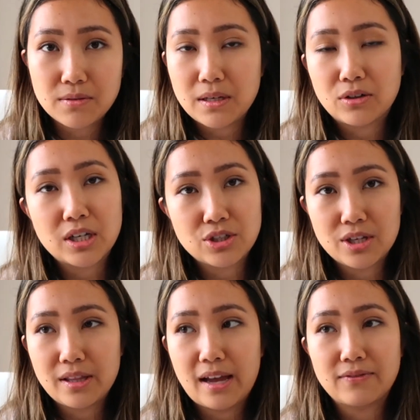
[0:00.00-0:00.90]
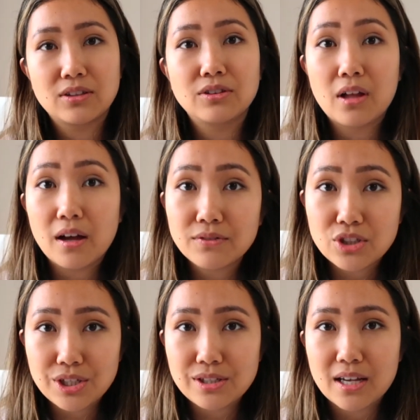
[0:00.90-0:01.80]
to be a Christian. They have to love
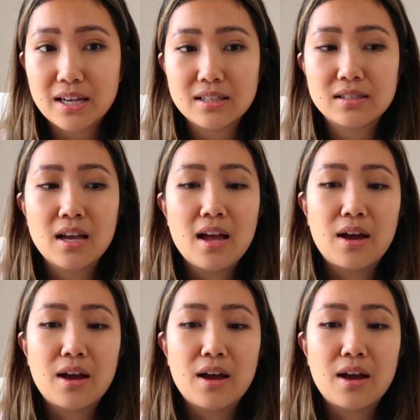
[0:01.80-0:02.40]
Jesus.